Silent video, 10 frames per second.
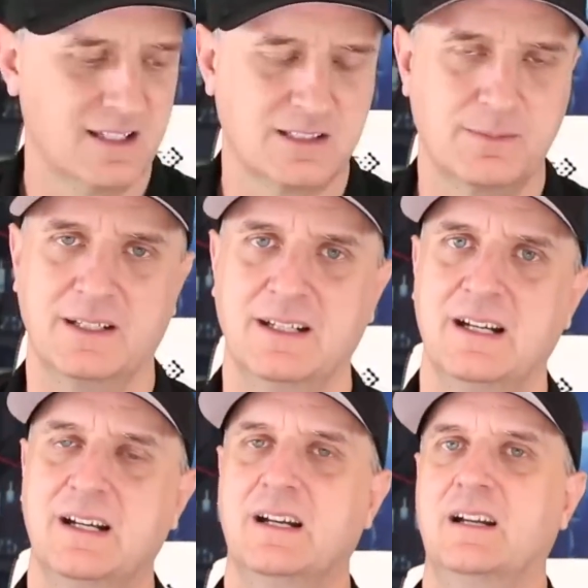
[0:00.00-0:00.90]
this, but
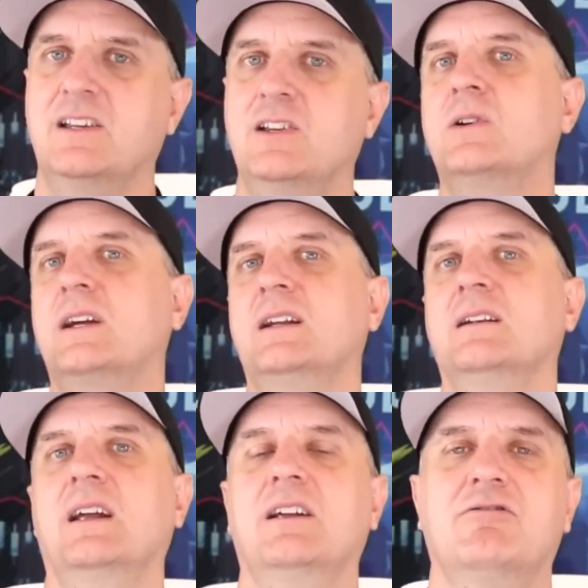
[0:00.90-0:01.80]
you
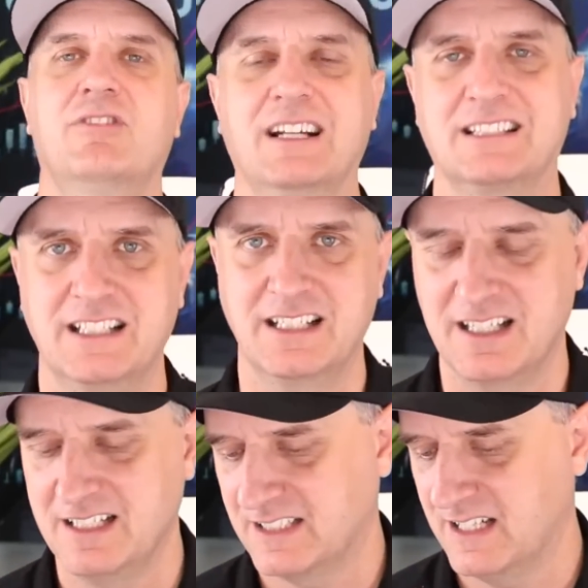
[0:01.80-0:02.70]
can invest into
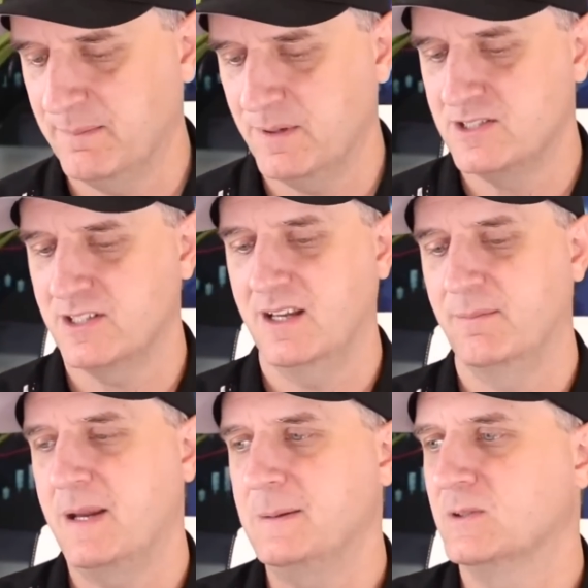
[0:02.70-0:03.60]
these companies.
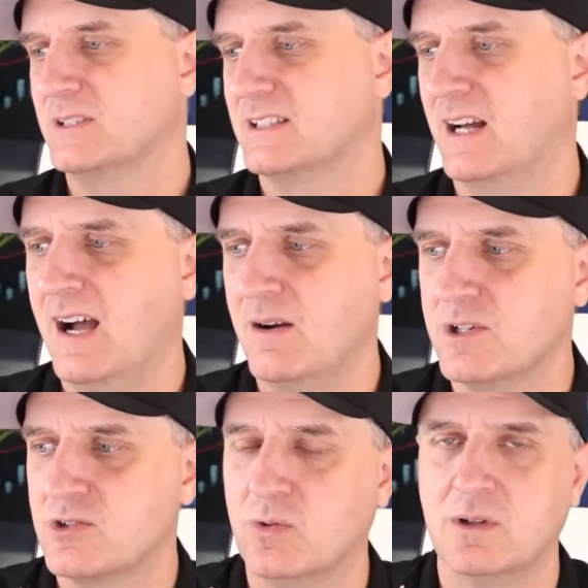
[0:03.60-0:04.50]
And people always say, I
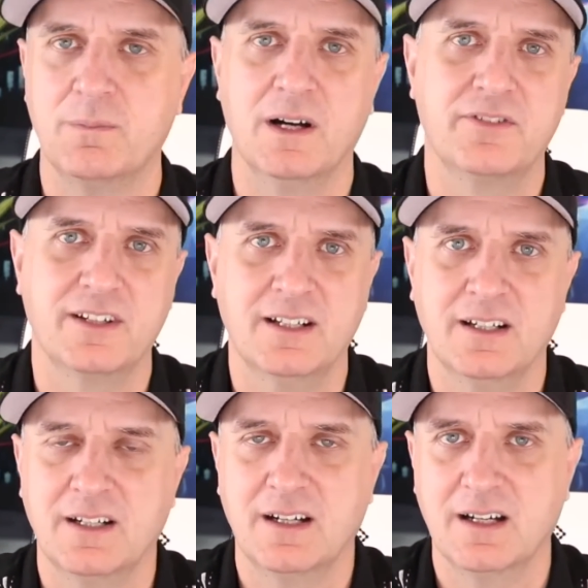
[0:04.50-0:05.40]
wish Warren Buffett
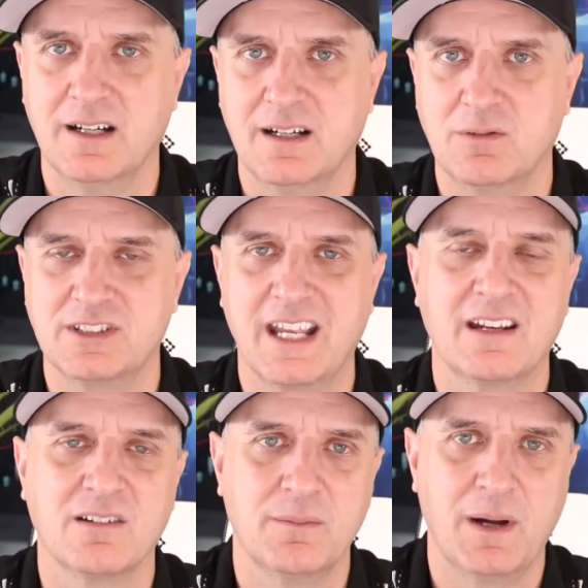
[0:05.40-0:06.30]
was
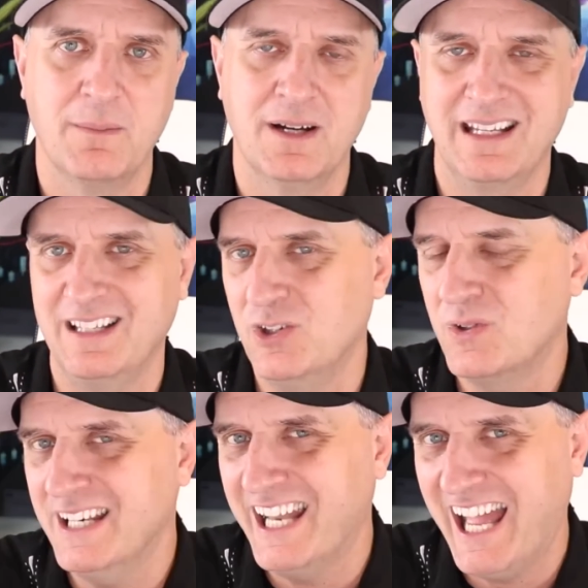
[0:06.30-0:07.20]
handling my money. You
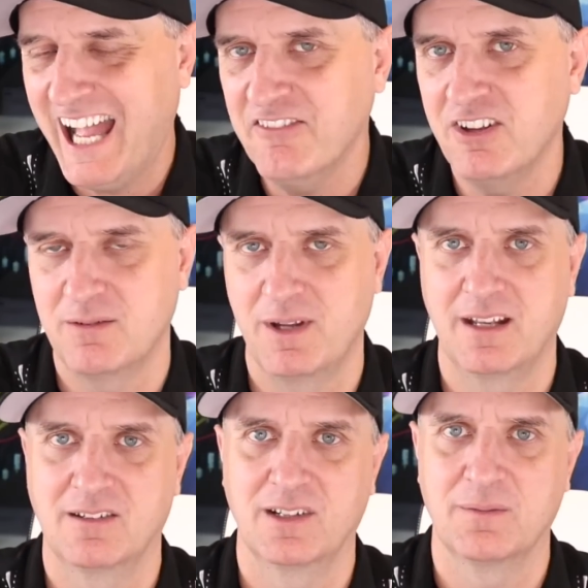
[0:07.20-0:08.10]
can have him
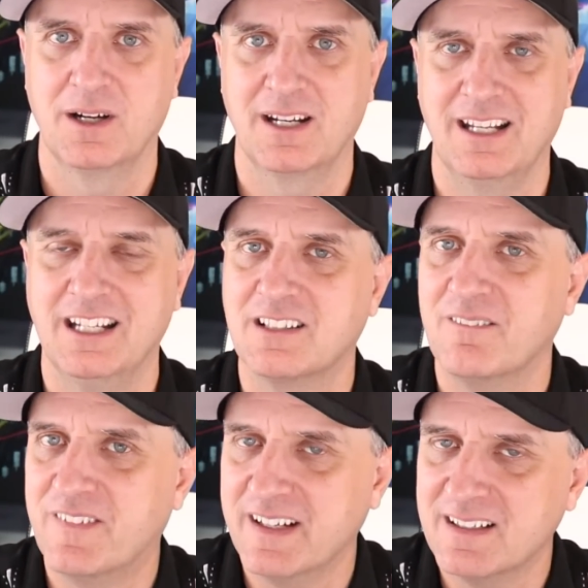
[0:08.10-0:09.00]
handle your money. It's a
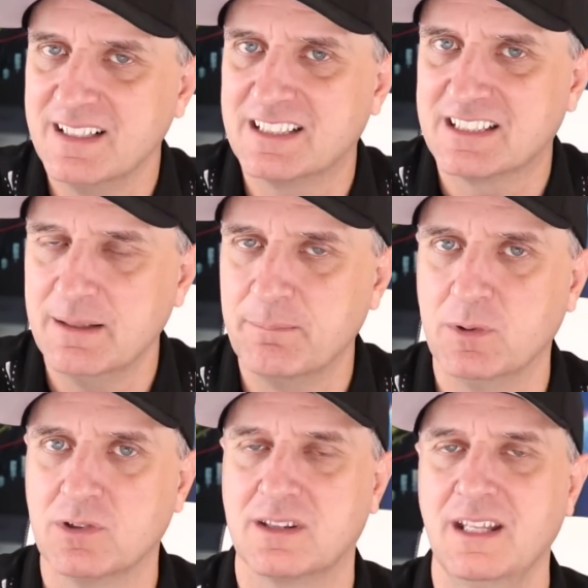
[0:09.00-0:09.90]
very
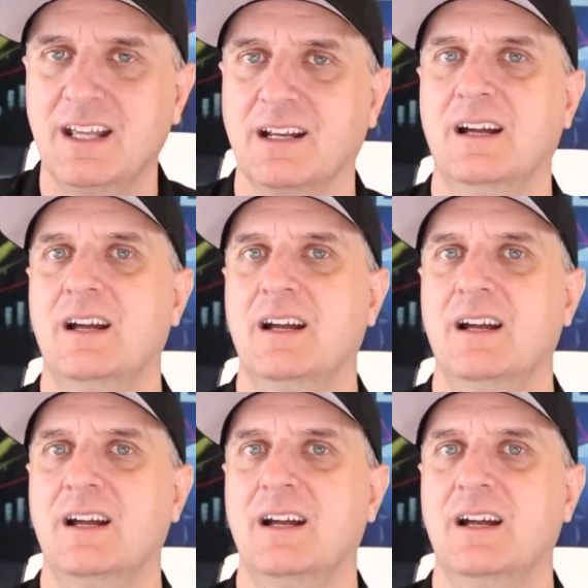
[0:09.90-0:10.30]
simple thing.